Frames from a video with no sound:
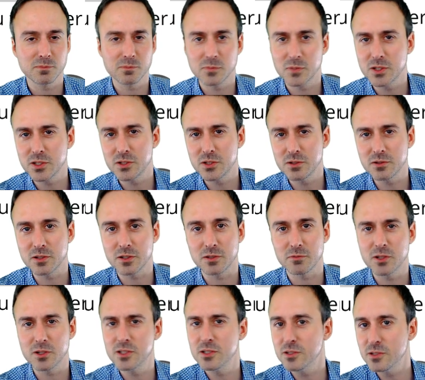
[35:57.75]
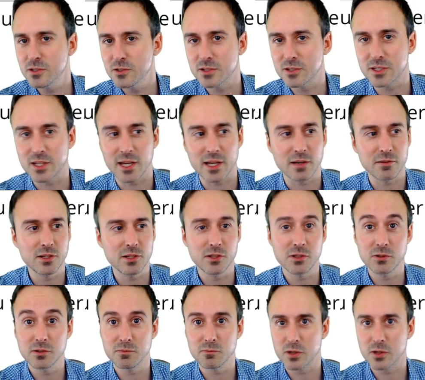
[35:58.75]
what are you doing? What are you doing today? Are you
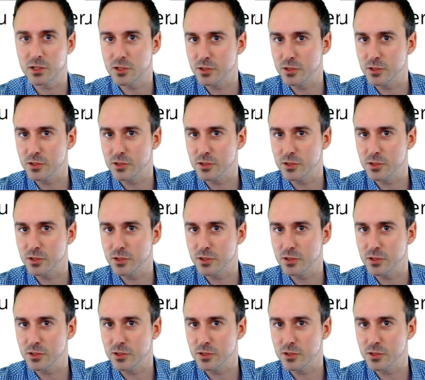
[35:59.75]
doing? What are you